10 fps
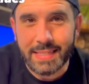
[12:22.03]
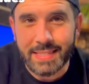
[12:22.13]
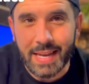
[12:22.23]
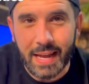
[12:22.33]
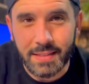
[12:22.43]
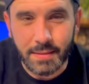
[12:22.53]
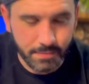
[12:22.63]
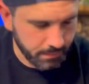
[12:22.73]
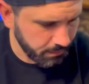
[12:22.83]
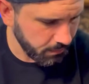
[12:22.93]
is not.
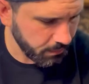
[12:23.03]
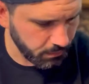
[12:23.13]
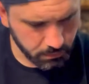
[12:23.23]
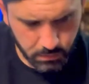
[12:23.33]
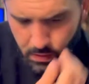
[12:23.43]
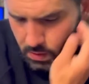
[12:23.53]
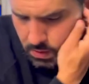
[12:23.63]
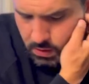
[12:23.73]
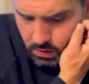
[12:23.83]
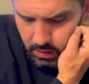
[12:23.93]

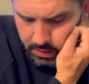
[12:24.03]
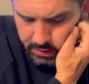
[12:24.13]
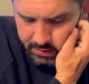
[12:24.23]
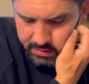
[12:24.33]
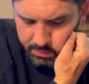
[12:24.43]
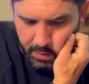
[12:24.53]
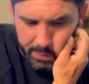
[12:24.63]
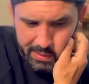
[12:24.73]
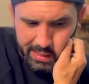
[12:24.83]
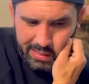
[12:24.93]
This is
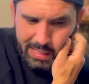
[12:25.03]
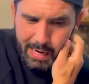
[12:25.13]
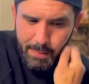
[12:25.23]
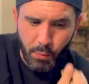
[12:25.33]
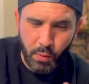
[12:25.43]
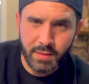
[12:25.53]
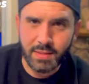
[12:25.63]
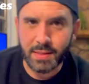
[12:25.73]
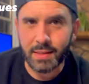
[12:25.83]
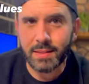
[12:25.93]
probably like a
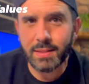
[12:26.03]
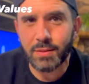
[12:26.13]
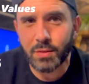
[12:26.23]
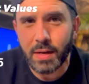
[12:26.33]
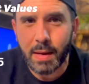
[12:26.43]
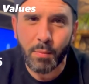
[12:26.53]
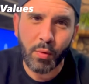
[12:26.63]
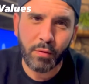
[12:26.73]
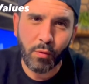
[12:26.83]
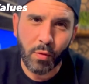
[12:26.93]
9.6 or
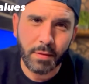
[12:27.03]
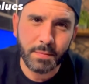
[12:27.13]
9.4.